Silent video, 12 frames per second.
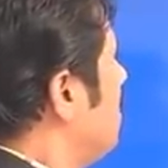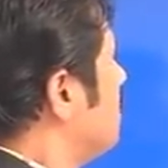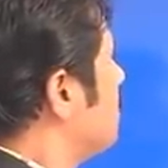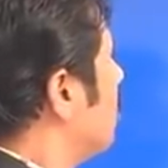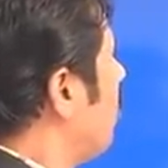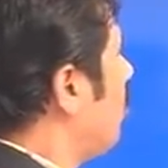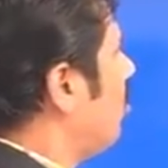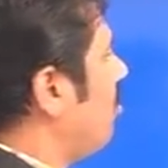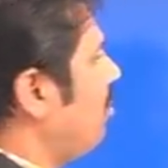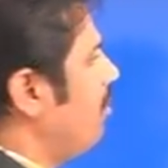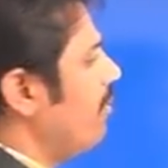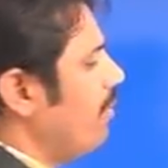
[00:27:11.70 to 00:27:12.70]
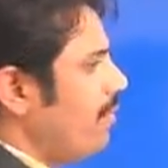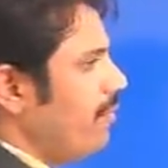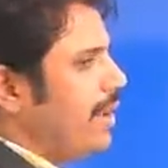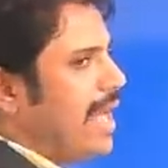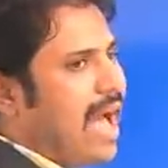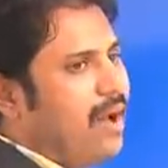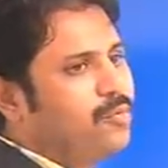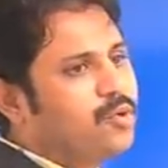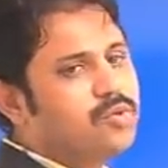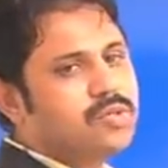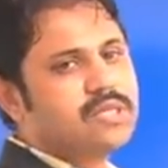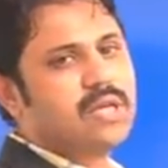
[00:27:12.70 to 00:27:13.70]
So we have
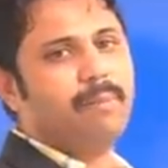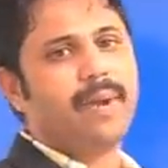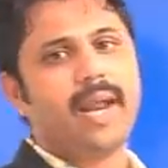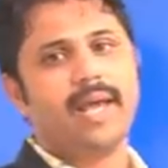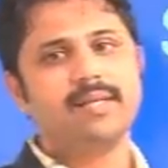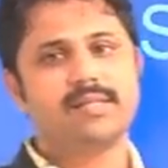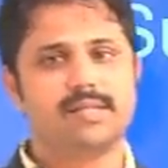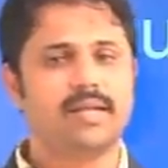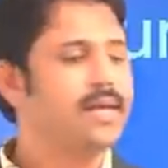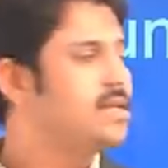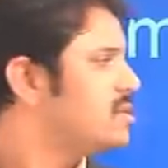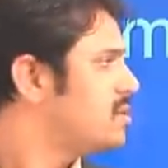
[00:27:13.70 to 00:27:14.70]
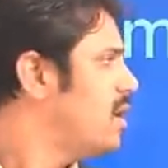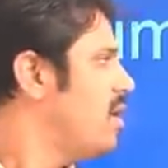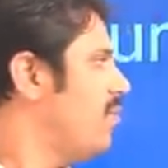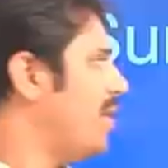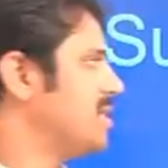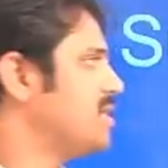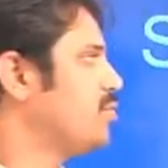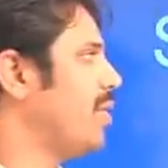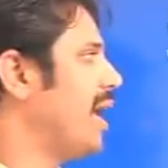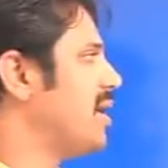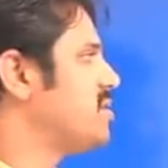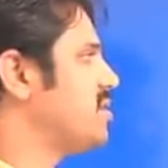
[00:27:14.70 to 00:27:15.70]
to summarize this. First
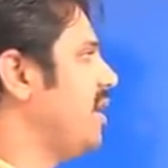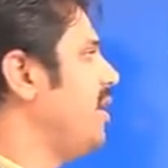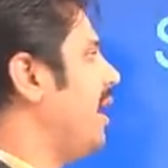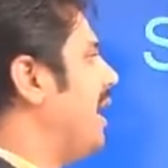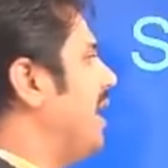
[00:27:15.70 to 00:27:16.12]
we are seeing